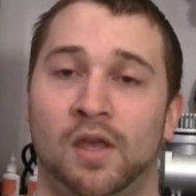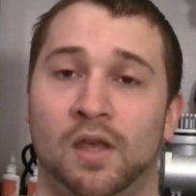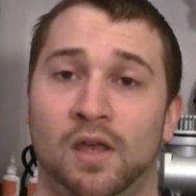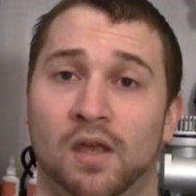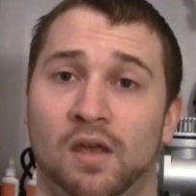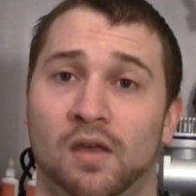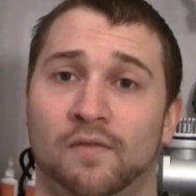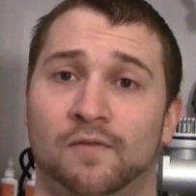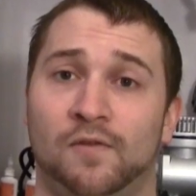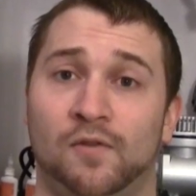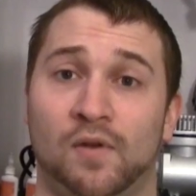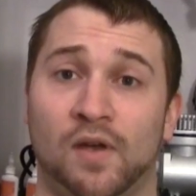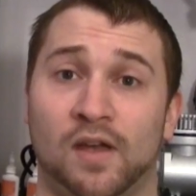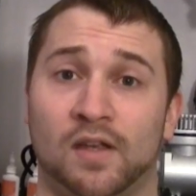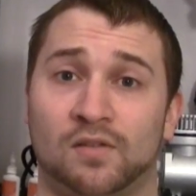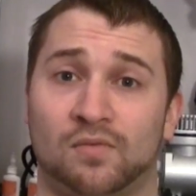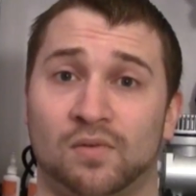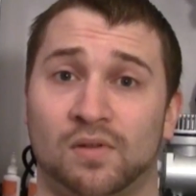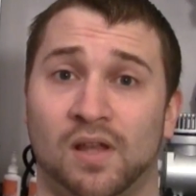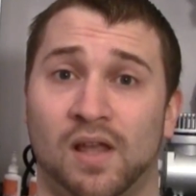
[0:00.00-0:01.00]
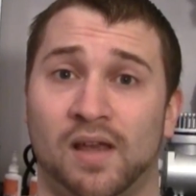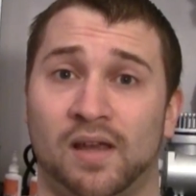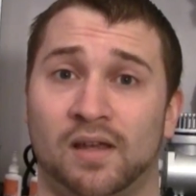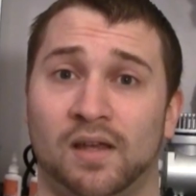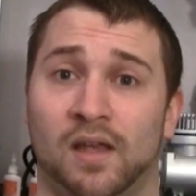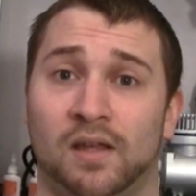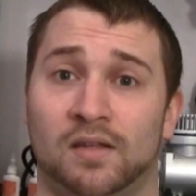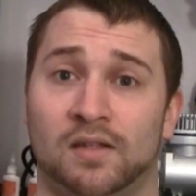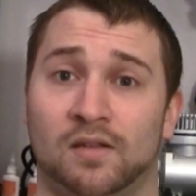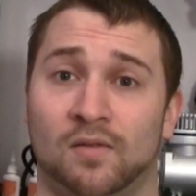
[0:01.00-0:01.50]
If you guys would
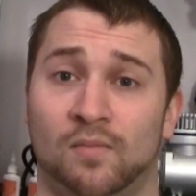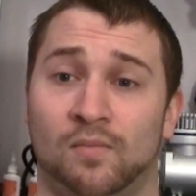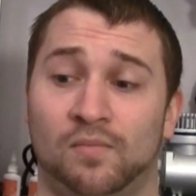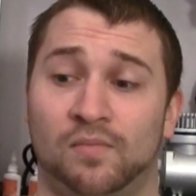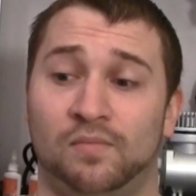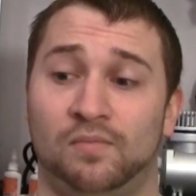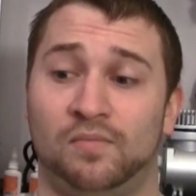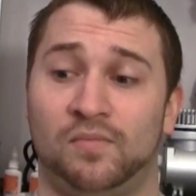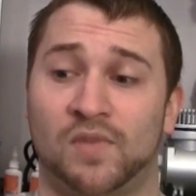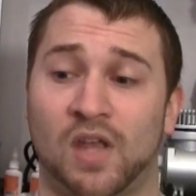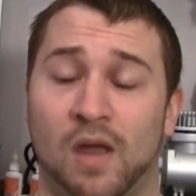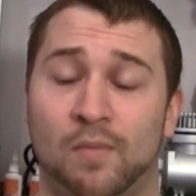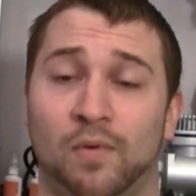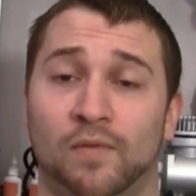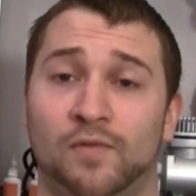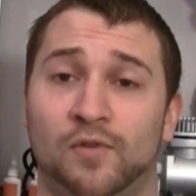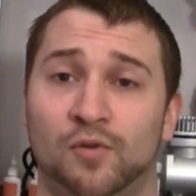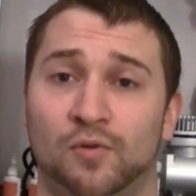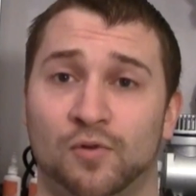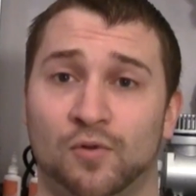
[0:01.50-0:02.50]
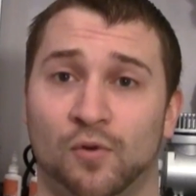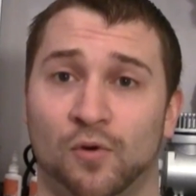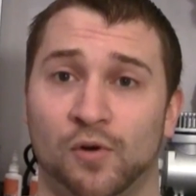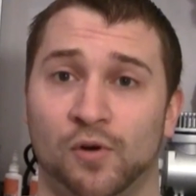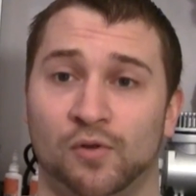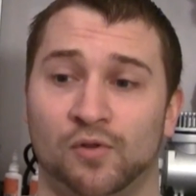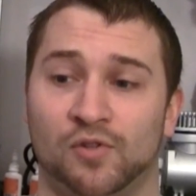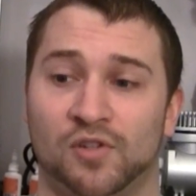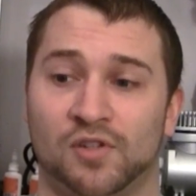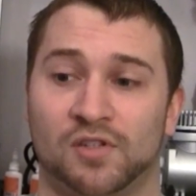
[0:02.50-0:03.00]
like some type of
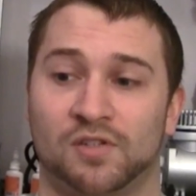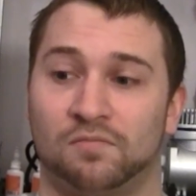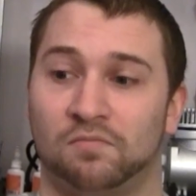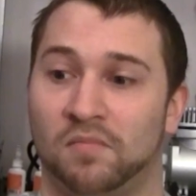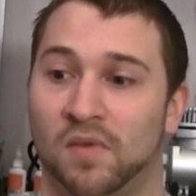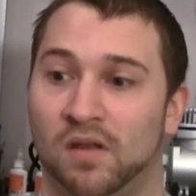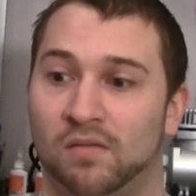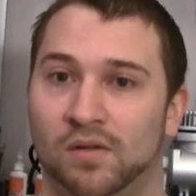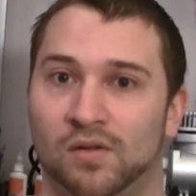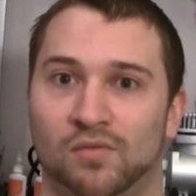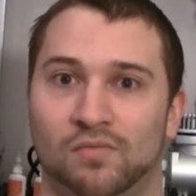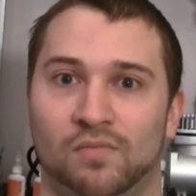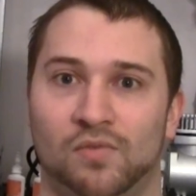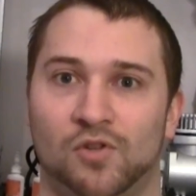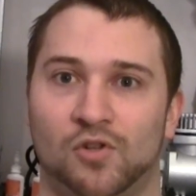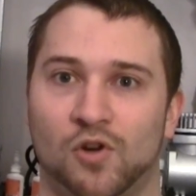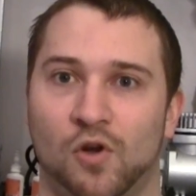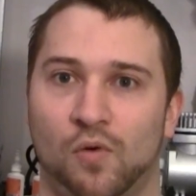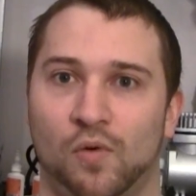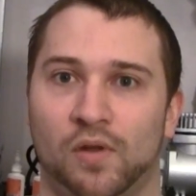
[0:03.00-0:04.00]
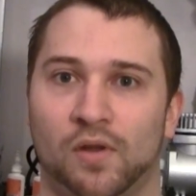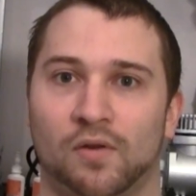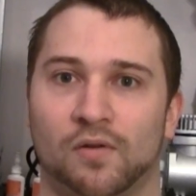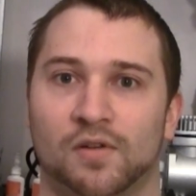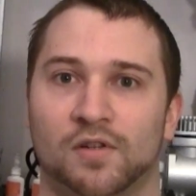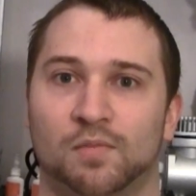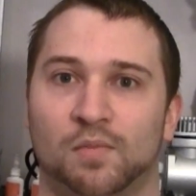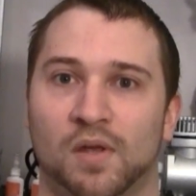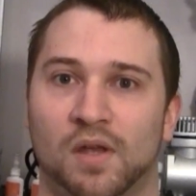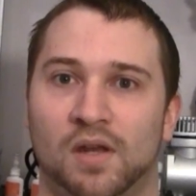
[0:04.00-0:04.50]
tutorial, just maybe showing or
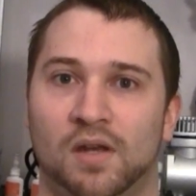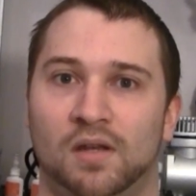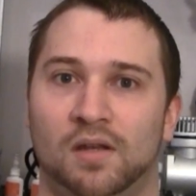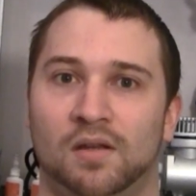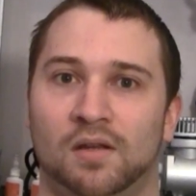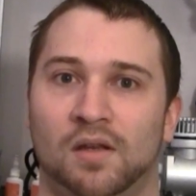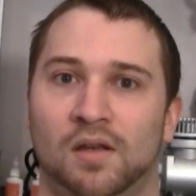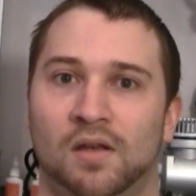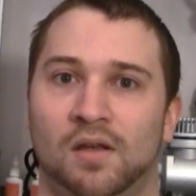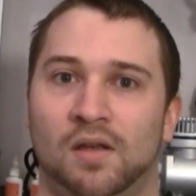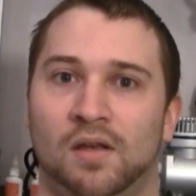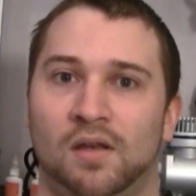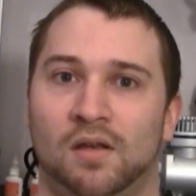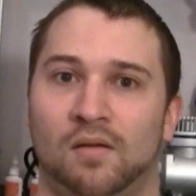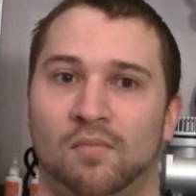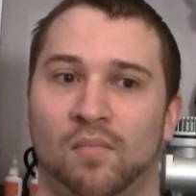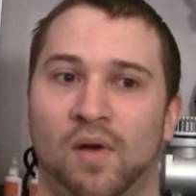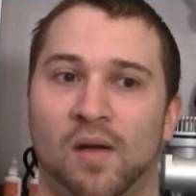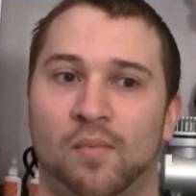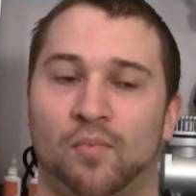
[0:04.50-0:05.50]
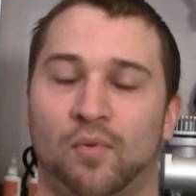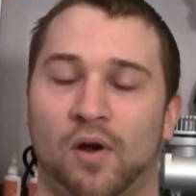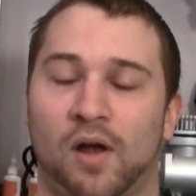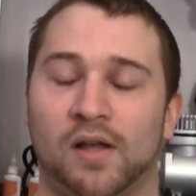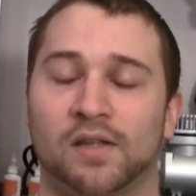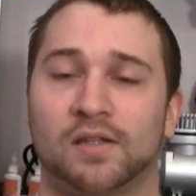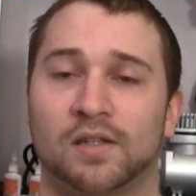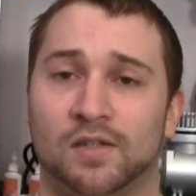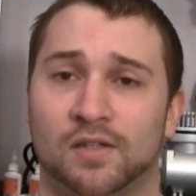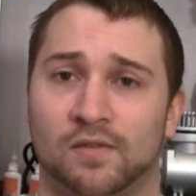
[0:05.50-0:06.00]
explaining my
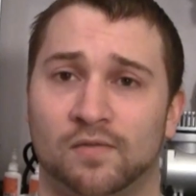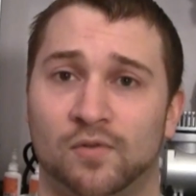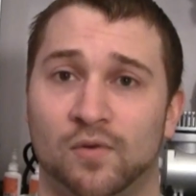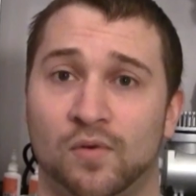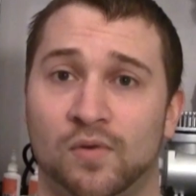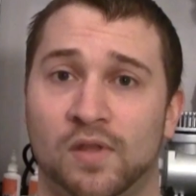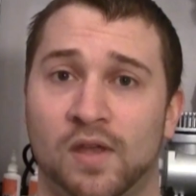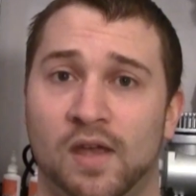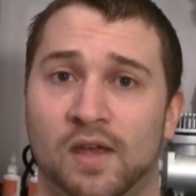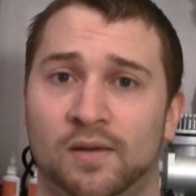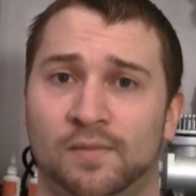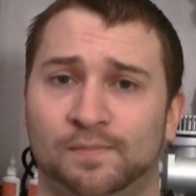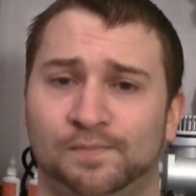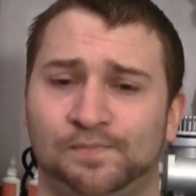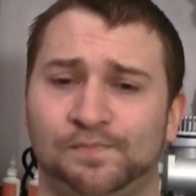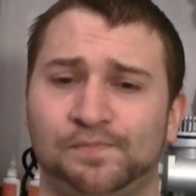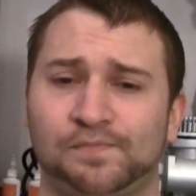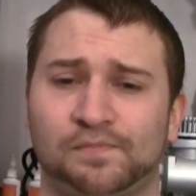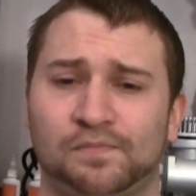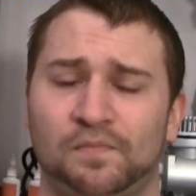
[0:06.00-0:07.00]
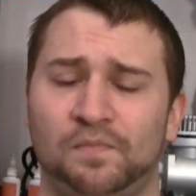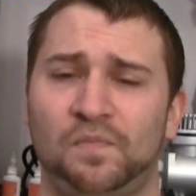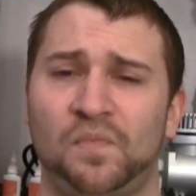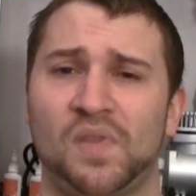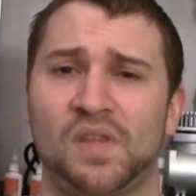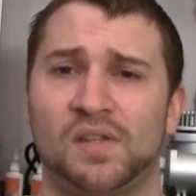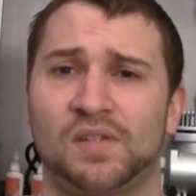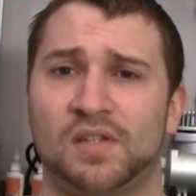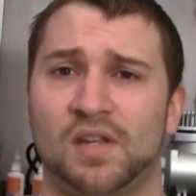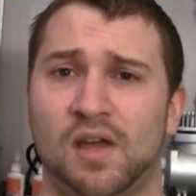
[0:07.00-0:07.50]
process of doing that,
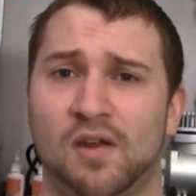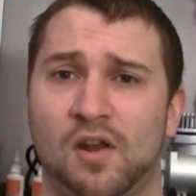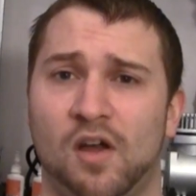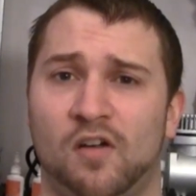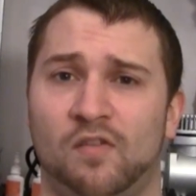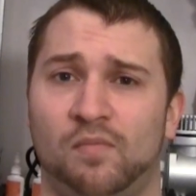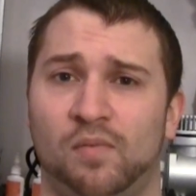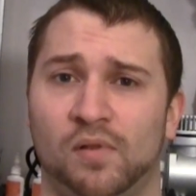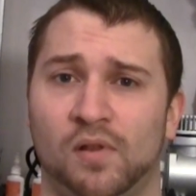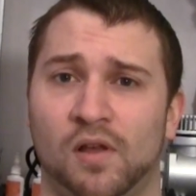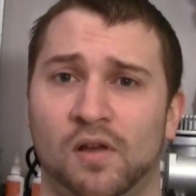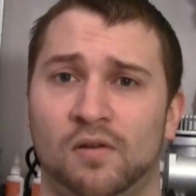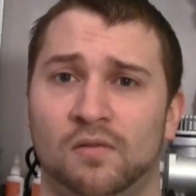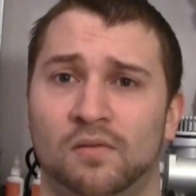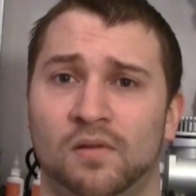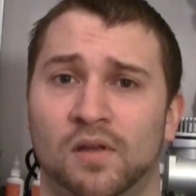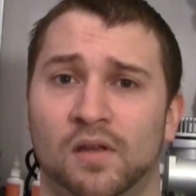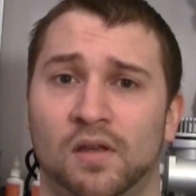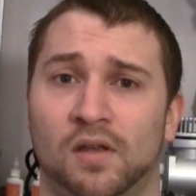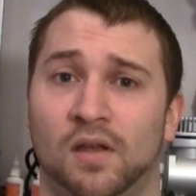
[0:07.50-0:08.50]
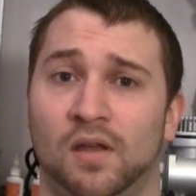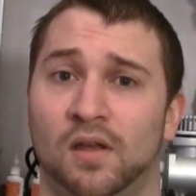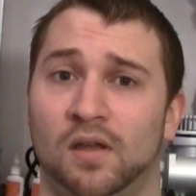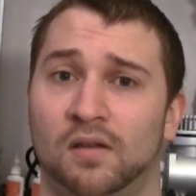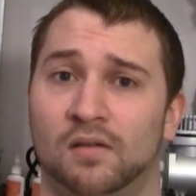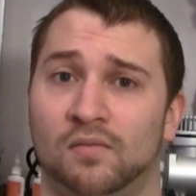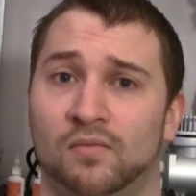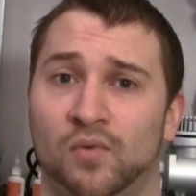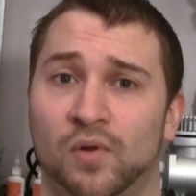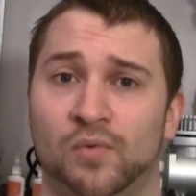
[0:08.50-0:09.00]
sound off below
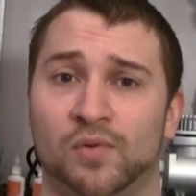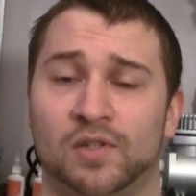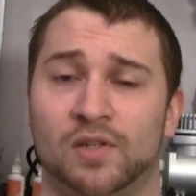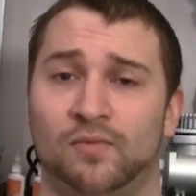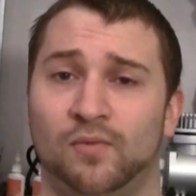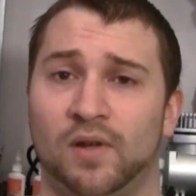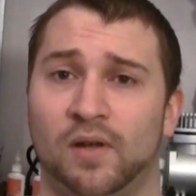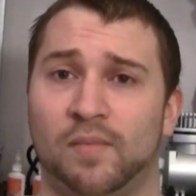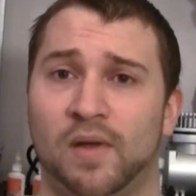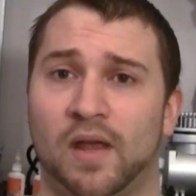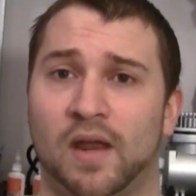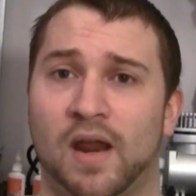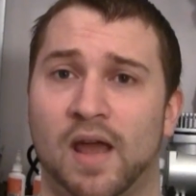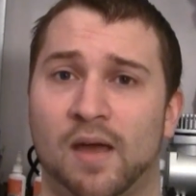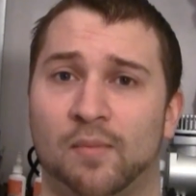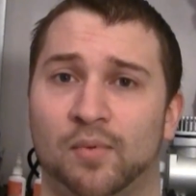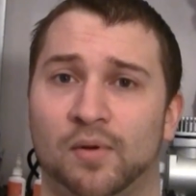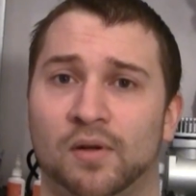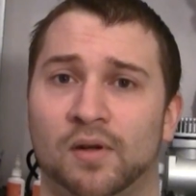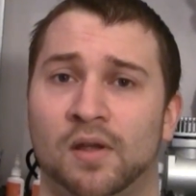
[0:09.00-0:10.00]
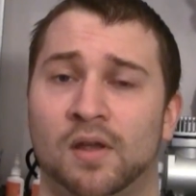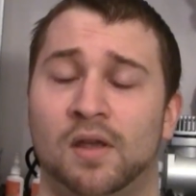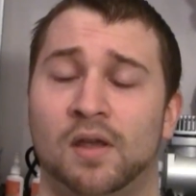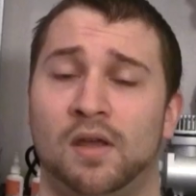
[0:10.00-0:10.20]
and we will see if we can make it happen.